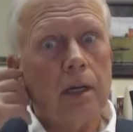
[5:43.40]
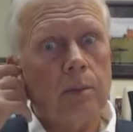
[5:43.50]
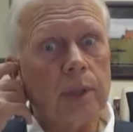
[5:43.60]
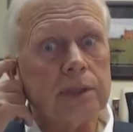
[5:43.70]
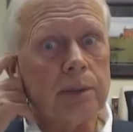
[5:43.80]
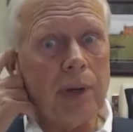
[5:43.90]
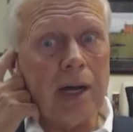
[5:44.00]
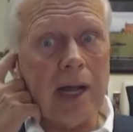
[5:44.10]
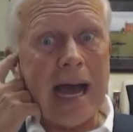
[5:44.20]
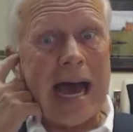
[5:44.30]
But it's
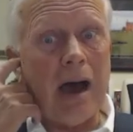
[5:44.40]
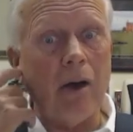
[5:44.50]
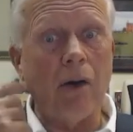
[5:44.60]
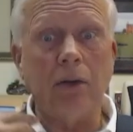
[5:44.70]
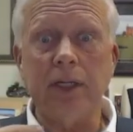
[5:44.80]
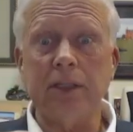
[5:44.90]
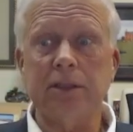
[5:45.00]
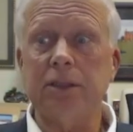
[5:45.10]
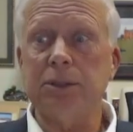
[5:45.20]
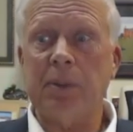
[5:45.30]
about how is
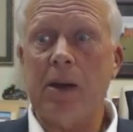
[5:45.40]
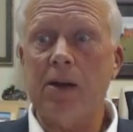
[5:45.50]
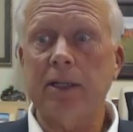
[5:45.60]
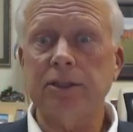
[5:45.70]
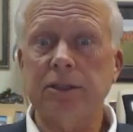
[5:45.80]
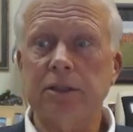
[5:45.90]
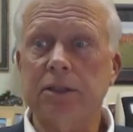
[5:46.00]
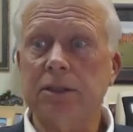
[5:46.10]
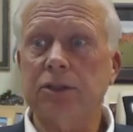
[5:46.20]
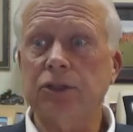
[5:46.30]
this parish,
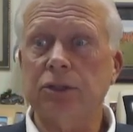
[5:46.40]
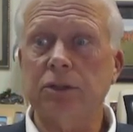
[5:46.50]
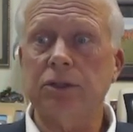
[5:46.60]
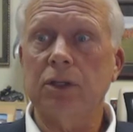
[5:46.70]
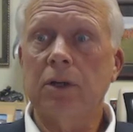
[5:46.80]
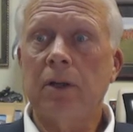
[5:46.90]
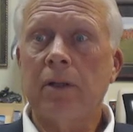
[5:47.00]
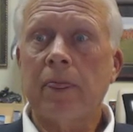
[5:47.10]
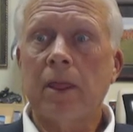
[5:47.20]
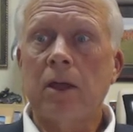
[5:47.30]
this church,
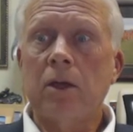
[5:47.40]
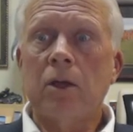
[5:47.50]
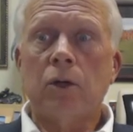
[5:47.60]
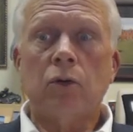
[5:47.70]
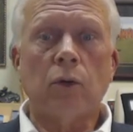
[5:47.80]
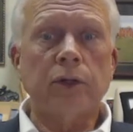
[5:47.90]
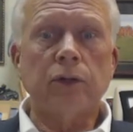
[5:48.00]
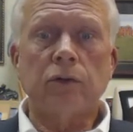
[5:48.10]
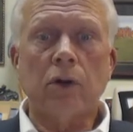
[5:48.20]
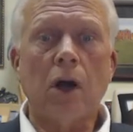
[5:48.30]
going to
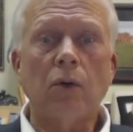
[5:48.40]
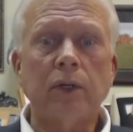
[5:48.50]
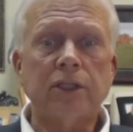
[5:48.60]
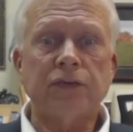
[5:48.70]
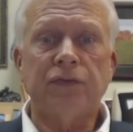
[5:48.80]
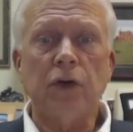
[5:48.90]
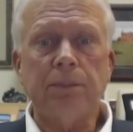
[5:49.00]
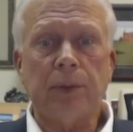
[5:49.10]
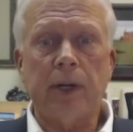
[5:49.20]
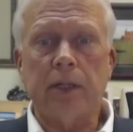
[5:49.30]
grow its
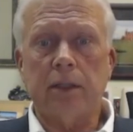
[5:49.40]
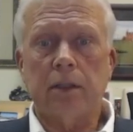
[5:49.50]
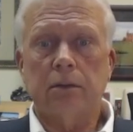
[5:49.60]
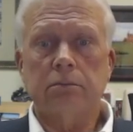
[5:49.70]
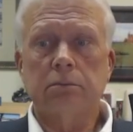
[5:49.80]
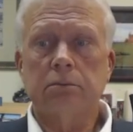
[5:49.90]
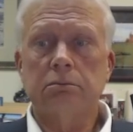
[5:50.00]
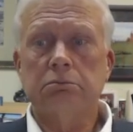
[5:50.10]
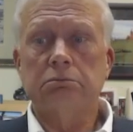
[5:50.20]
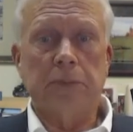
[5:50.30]
footprint?
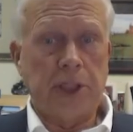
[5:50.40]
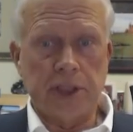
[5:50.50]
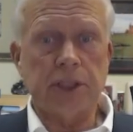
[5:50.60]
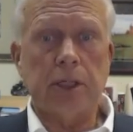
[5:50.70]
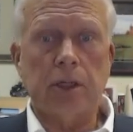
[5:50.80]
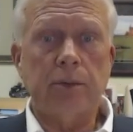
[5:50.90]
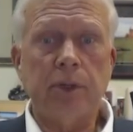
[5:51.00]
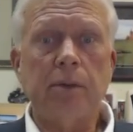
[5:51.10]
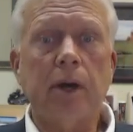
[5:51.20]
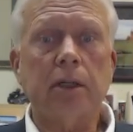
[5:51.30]
Is it going to
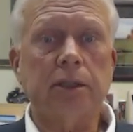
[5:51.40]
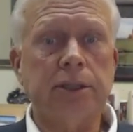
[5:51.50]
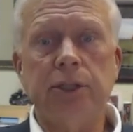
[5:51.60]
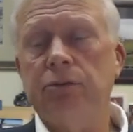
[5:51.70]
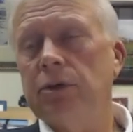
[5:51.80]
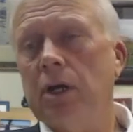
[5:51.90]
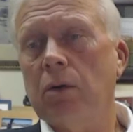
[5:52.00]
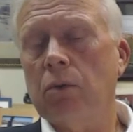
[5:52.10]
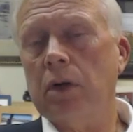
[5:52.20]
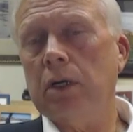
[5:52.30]
be about continuing our
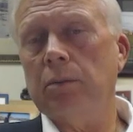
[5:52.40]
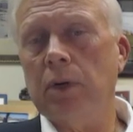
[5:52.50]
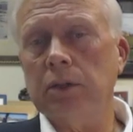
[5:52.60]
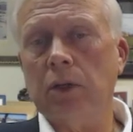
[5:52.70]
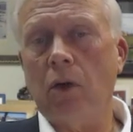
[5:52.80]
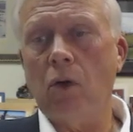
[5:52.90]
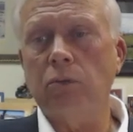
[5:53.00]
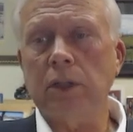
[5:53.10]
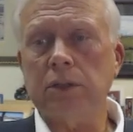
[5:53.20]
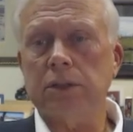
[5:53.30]
work among the
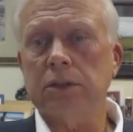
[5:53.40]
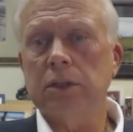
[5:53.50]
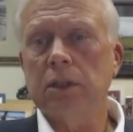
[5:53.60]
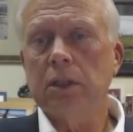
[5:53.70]
homeless,